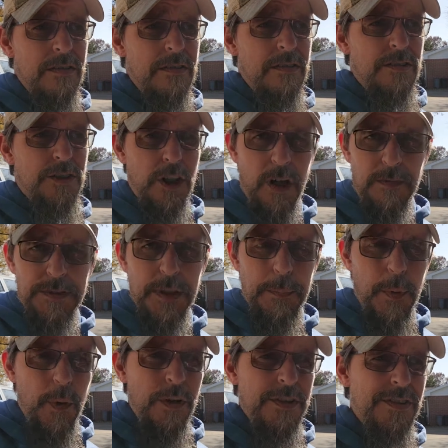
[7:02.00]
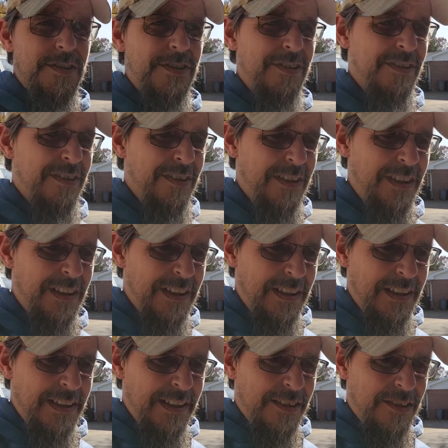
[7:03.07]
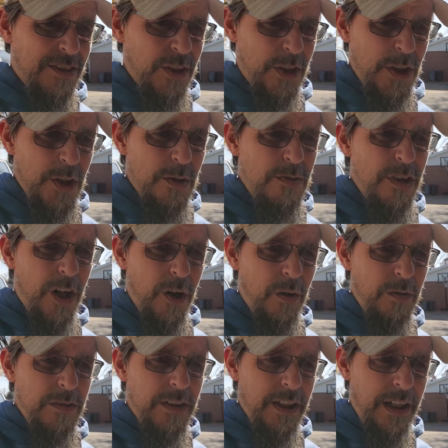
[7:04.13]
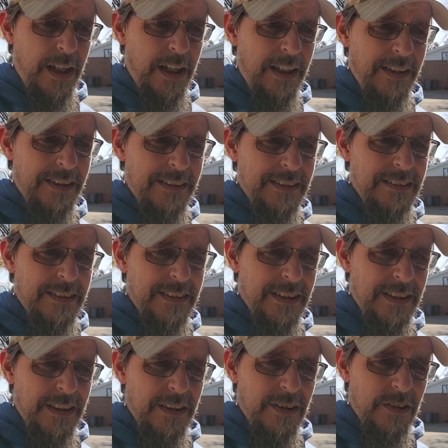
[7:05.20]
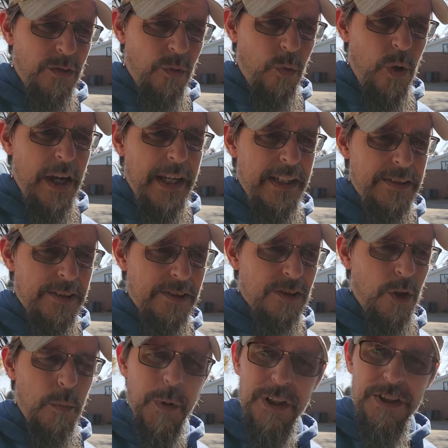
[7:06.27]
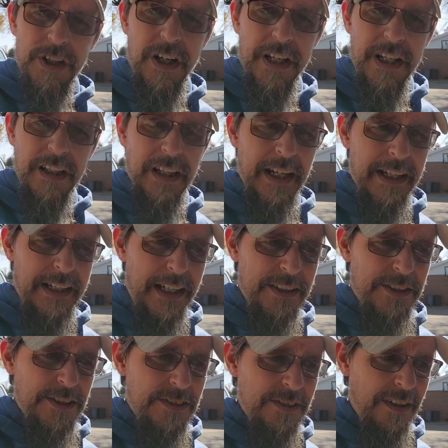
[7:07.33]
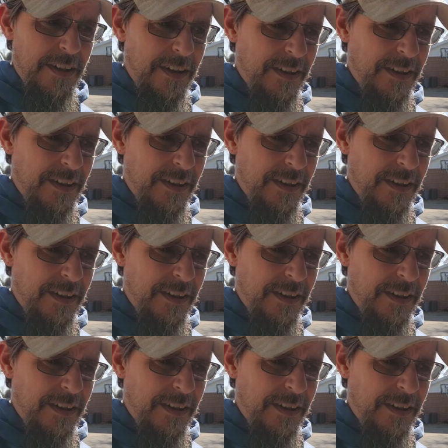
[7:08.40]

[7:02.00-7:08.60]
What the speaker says: shelf supports so you don't waste so much honey like I just did.